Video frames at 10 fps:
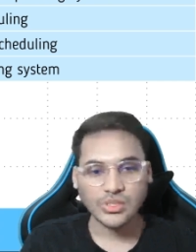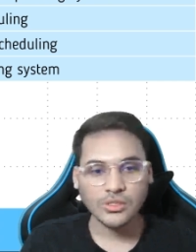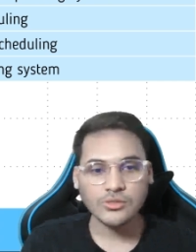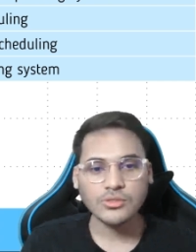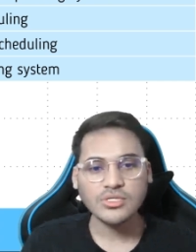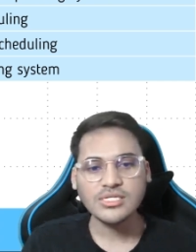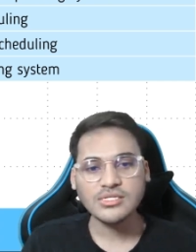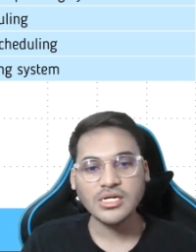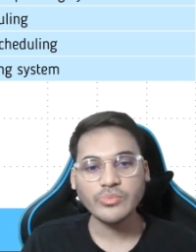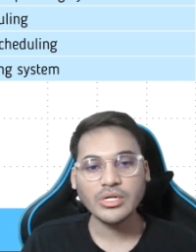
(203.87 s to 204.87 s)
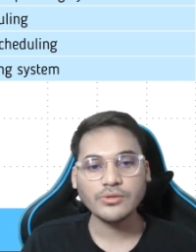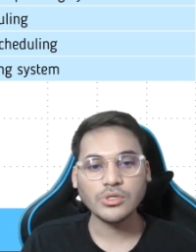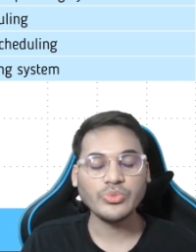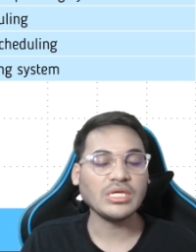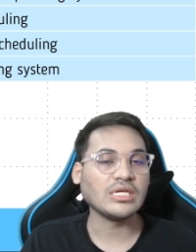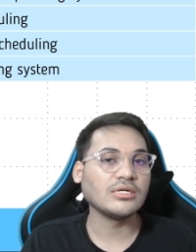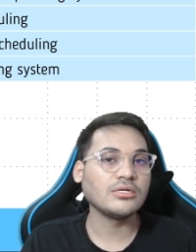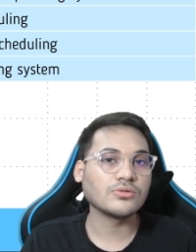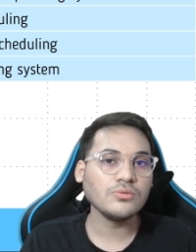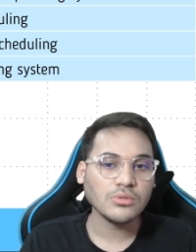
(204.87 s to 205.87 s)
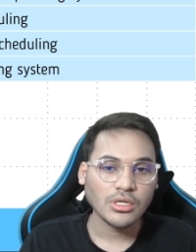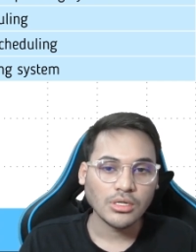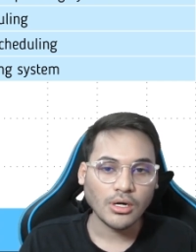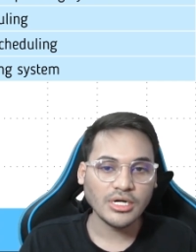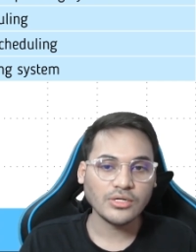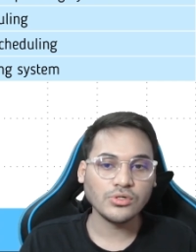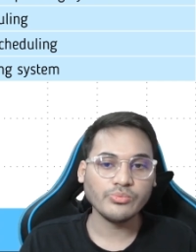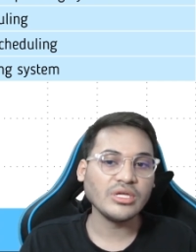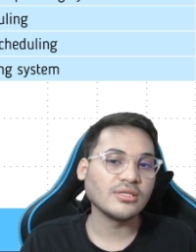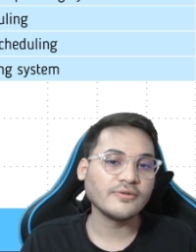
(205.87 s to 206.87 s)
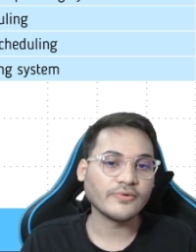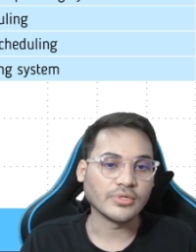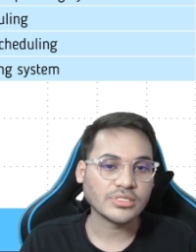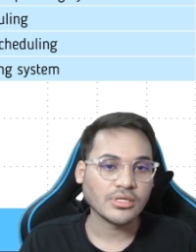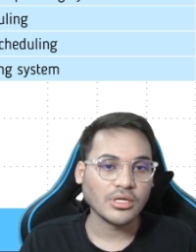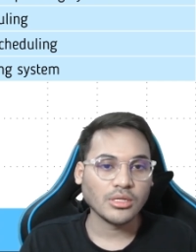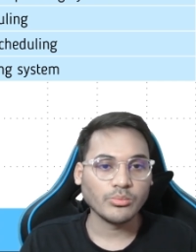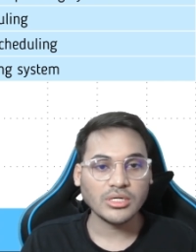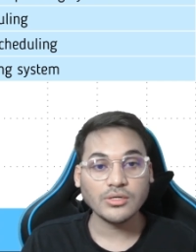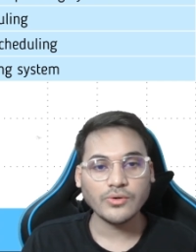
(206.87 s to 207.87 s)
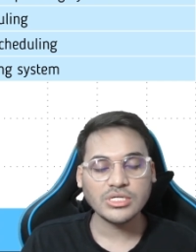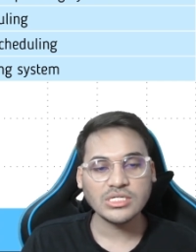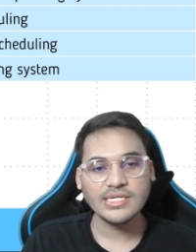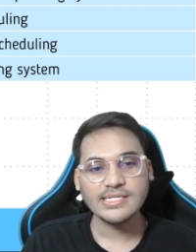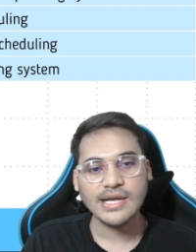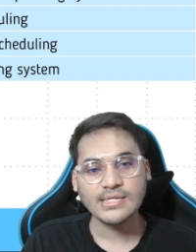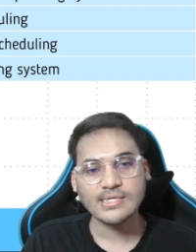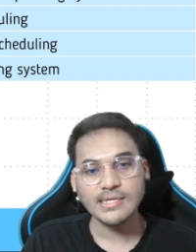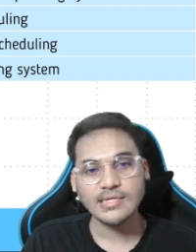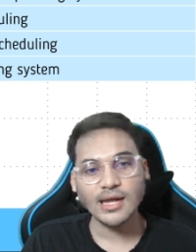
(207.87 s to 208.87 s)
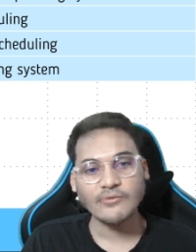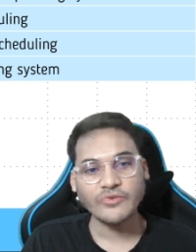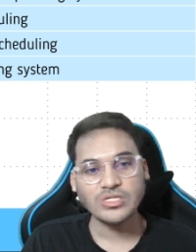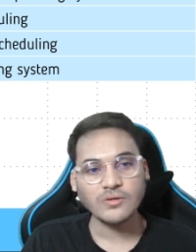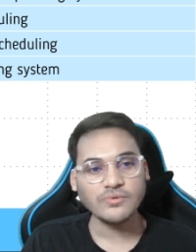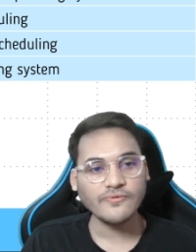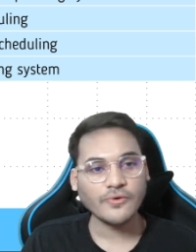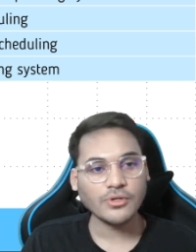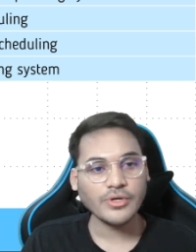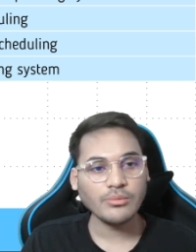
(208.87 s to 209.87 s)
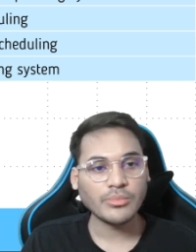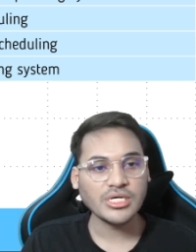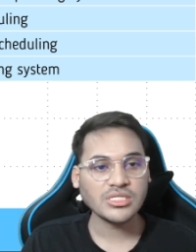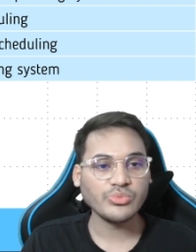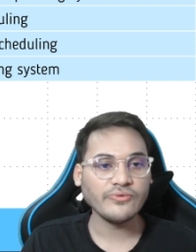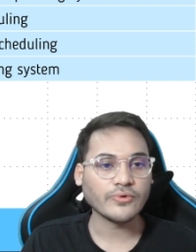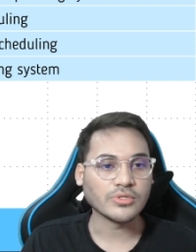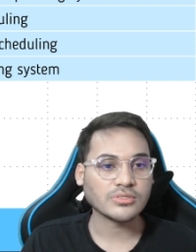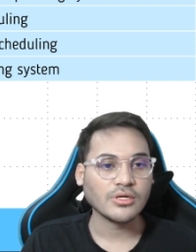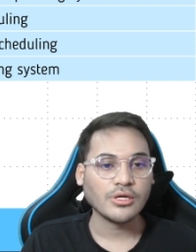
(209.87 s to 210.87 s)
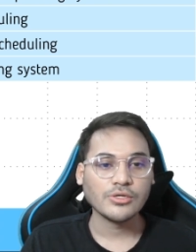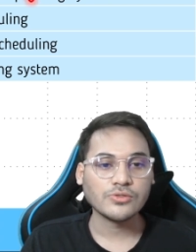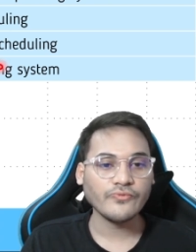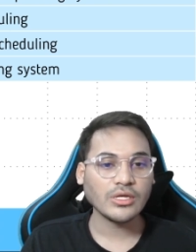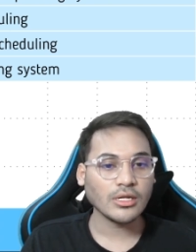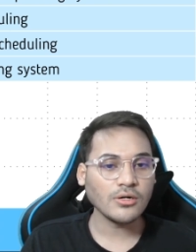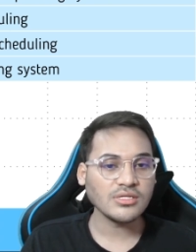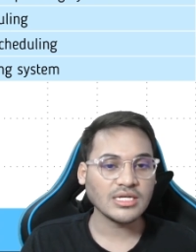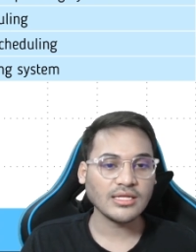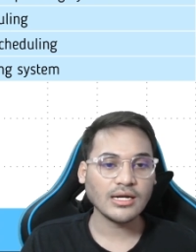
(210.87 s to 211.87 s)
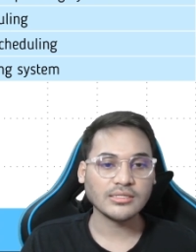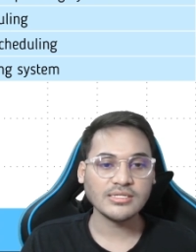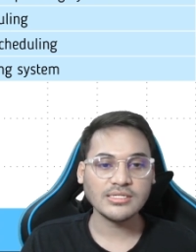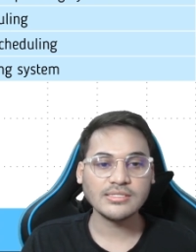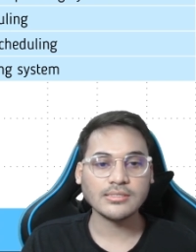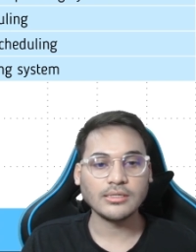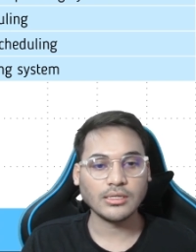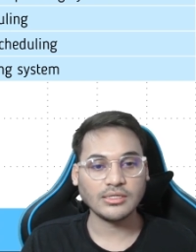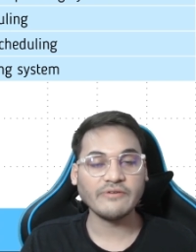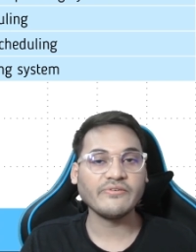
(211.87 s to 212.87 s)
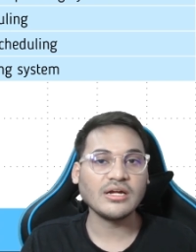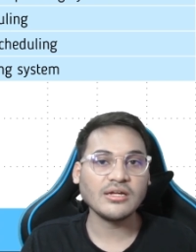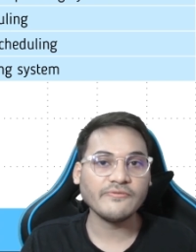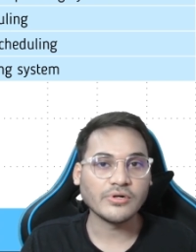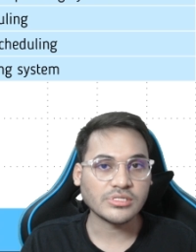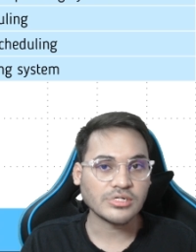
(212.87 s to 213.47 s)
So this statement could be either true or it could be either false. But the question is asking that which of the following must be false. So we cannot say that this is definitely false.